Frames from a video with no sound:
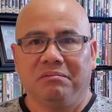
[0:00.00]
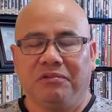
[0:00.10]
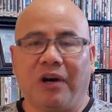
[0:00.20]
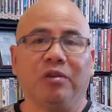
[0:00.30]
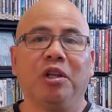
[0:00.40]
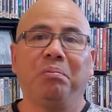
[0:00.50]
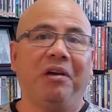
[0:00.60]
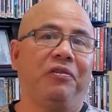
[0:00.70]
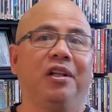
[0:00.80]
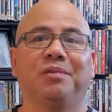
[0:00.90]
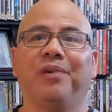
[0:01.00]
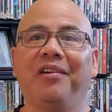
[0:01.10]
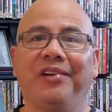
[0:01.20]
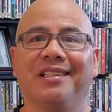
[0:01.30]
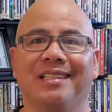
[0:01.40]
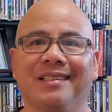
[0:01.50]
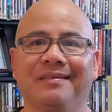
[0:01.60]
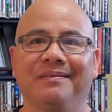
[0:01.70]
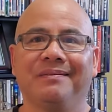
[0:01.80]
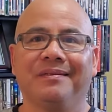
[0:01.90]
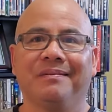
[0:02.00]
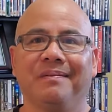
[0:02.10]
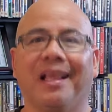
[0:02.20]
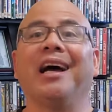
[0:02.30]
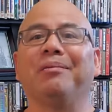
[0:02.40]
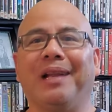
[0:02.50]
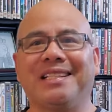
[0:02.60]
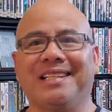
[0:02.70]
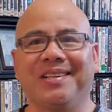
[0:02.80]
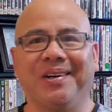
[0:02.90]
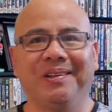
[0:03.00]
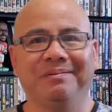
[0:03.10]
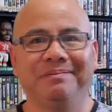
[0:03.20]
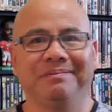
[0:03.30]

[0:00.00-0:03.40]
founded by false prophets. God bless us all.